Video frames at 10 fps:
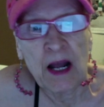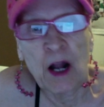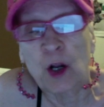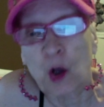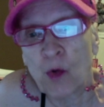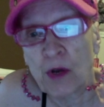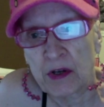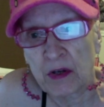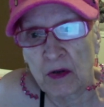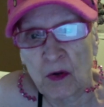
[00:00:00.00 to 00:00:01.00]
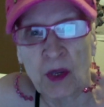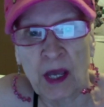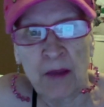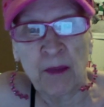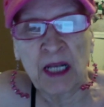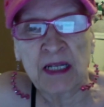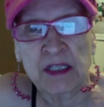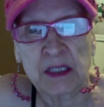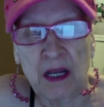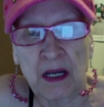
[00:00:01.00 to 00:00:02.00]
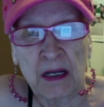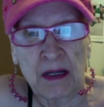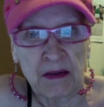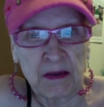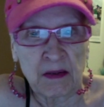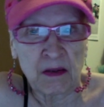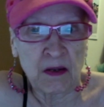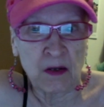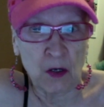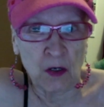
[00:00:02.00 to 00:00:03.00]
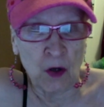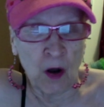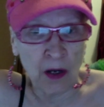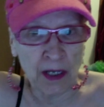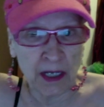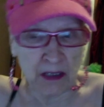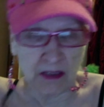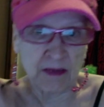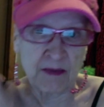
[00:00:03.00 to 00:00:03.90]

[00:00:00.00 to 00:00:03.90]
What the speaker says: coated, okay, because garlic